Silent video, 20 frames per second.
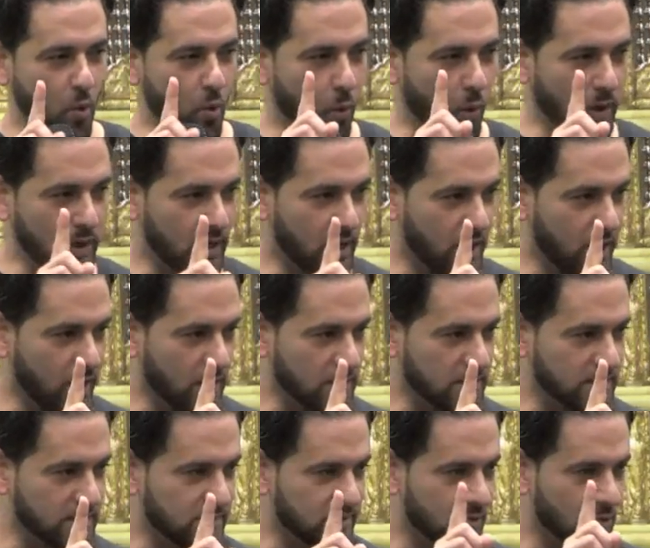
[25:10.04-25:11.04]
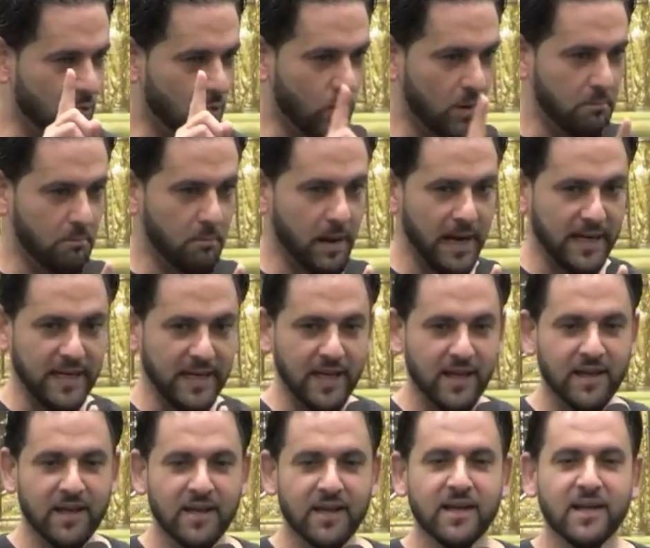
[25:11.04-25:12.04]
One heart, one body.
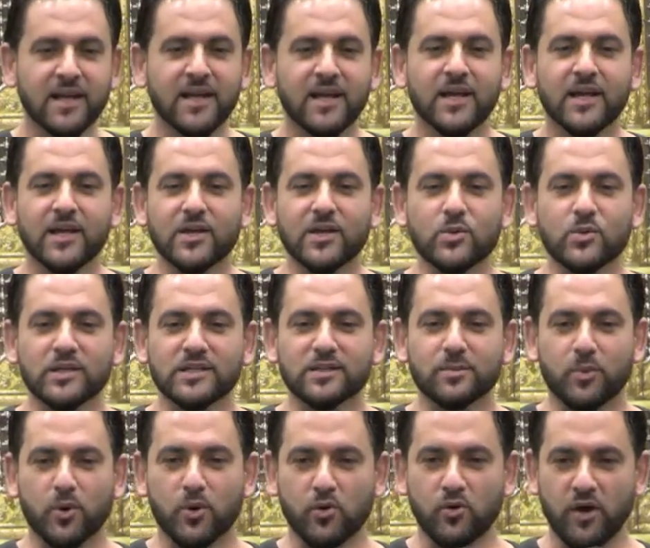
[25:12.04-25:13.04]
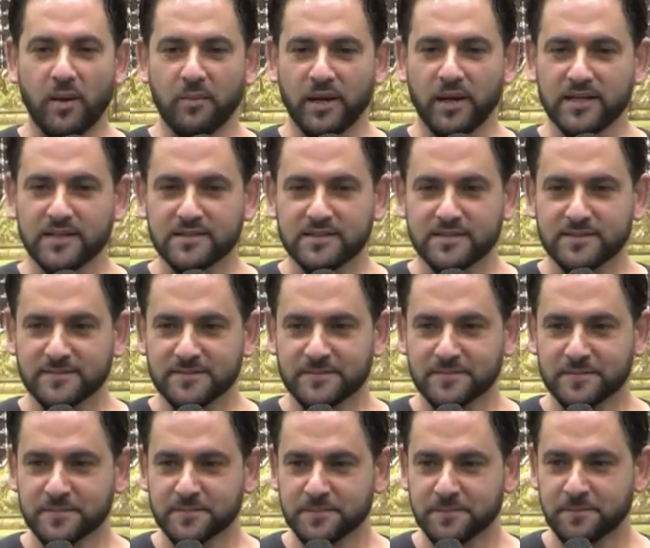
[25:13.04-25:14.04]
You get to program it.
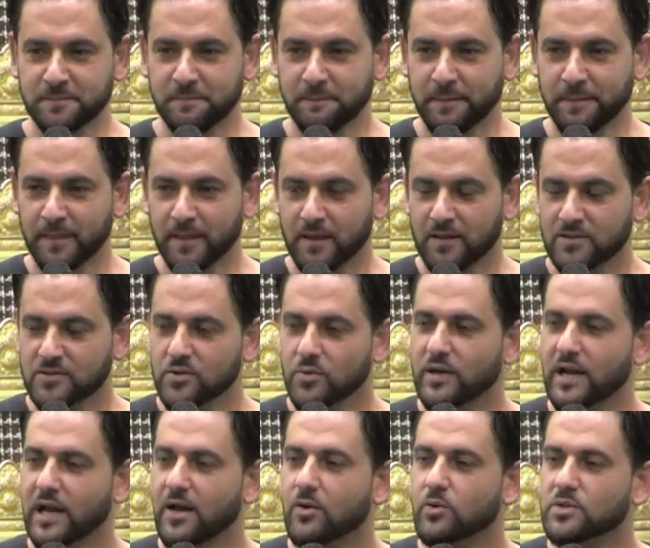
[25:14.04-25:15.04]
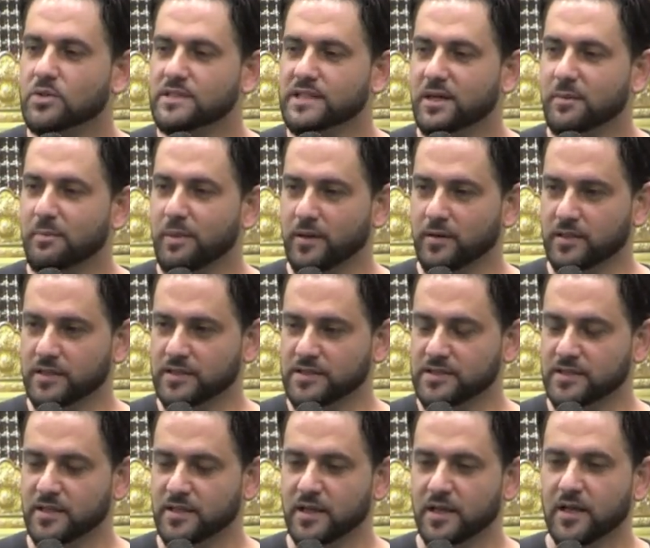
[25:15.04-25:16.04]
So what I always tell
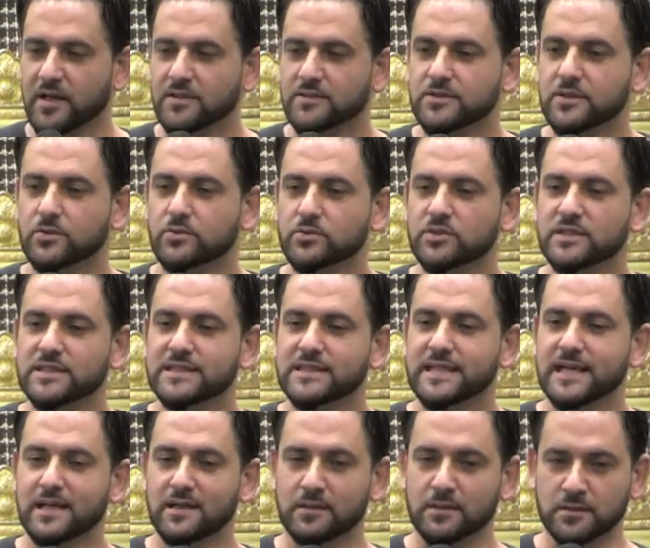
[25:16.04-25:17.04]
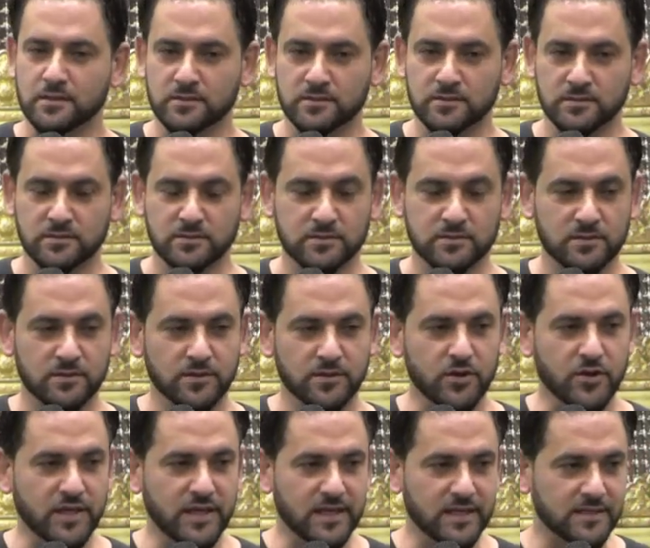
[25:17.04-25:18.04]
parents, don't just tell your
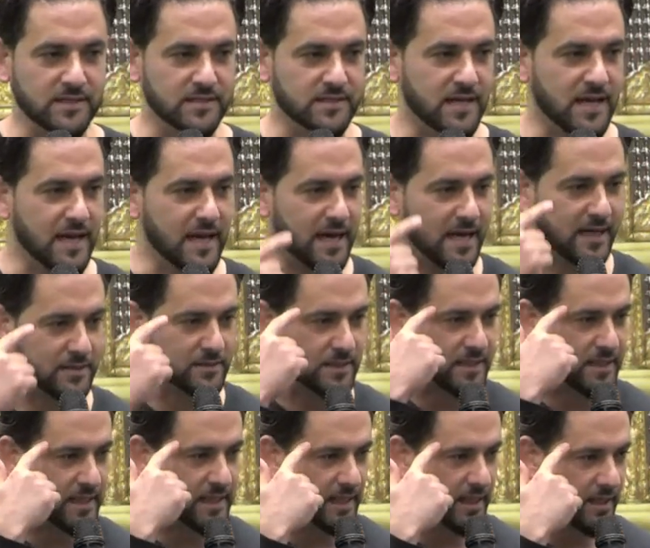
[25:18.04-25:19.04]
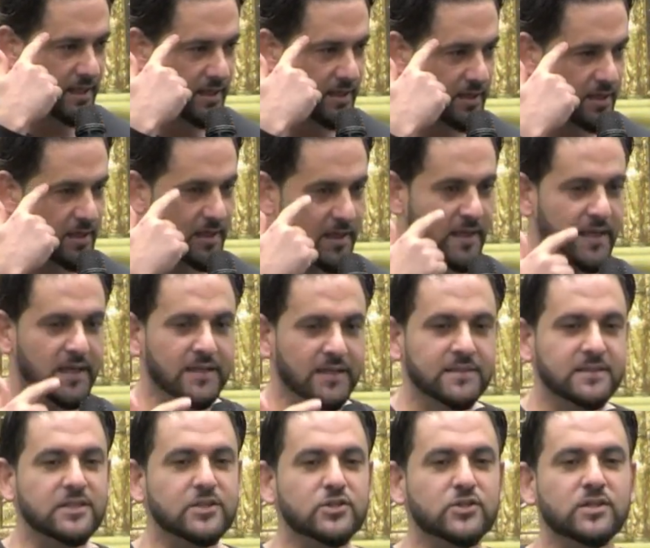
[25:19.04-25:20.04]
kids how to think.
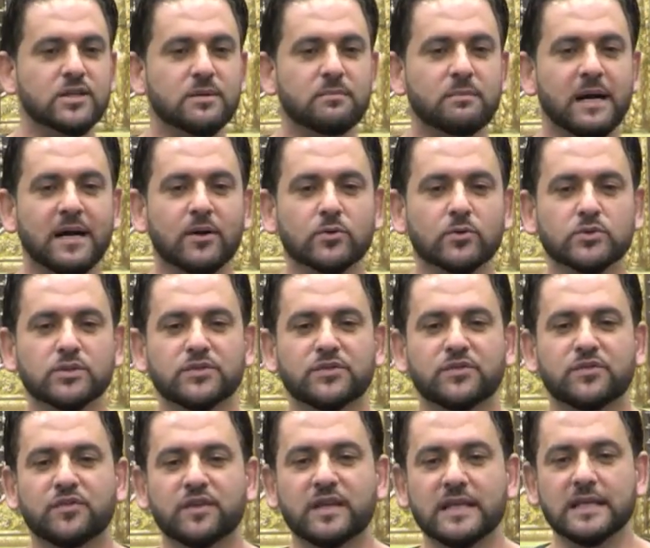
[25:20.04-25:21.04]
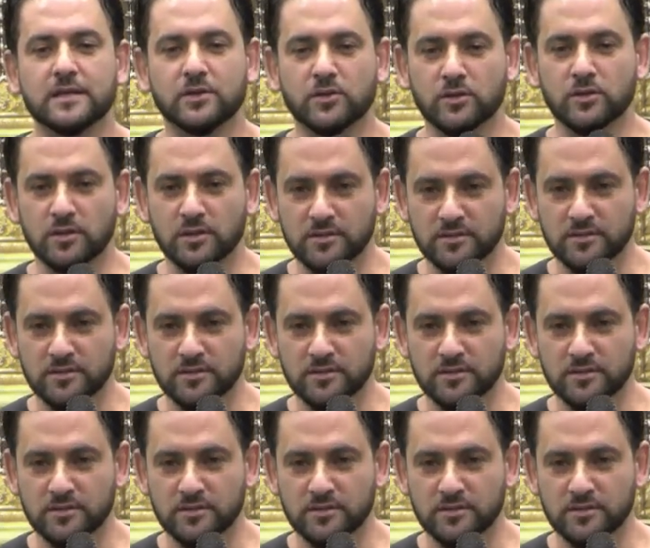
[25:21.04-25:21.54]
Teach them how to feel.